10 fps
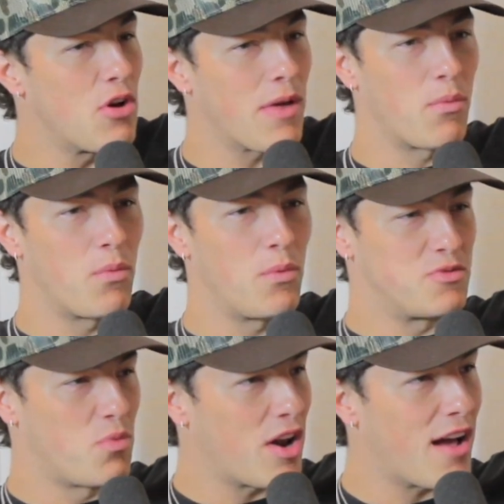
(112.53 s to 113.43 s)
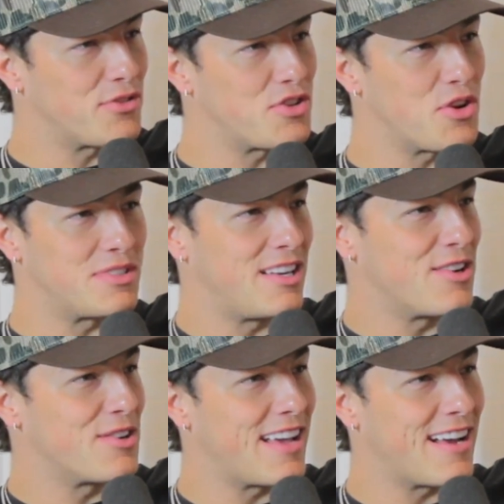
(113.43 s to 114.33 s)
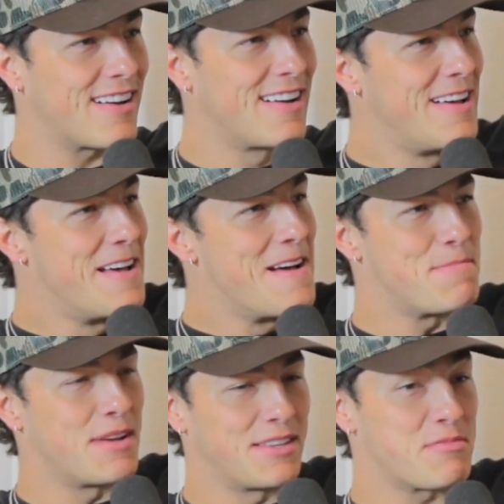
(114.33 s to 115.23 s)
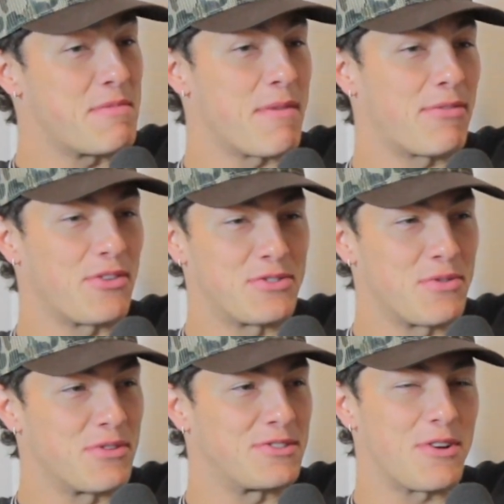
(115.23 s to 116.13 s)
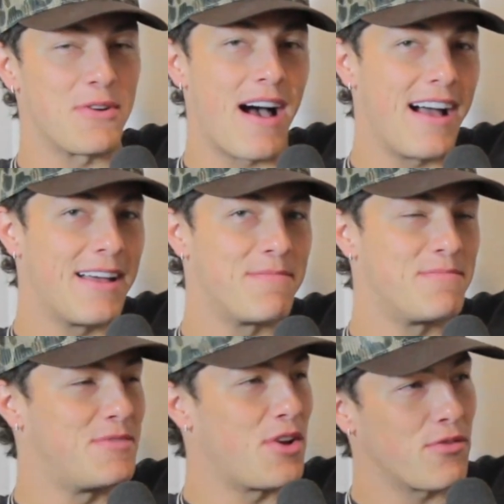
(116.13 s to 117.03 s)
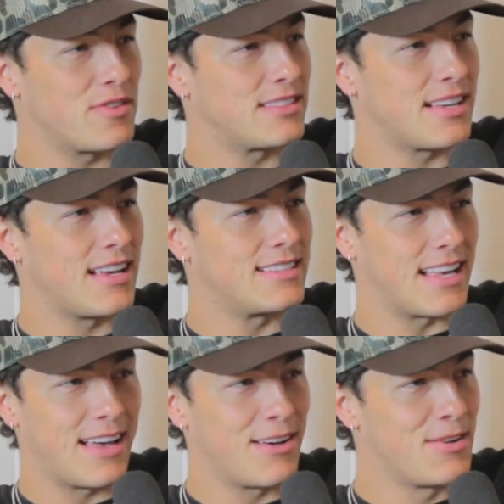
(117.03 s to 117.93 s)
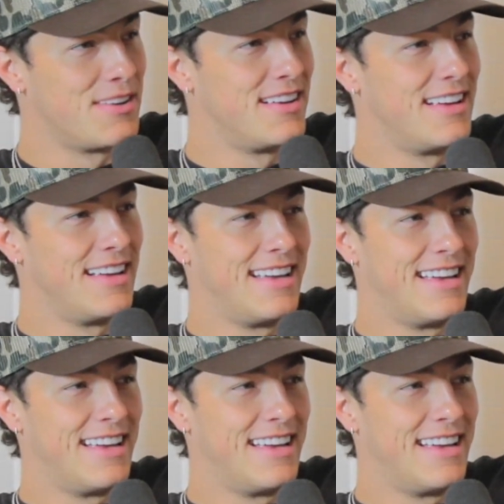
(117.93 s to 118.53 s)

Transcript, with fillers: you know, like these one-off shows here and there. Yeah, yeah. But this will be my first tour, so I am nervous as hell. I was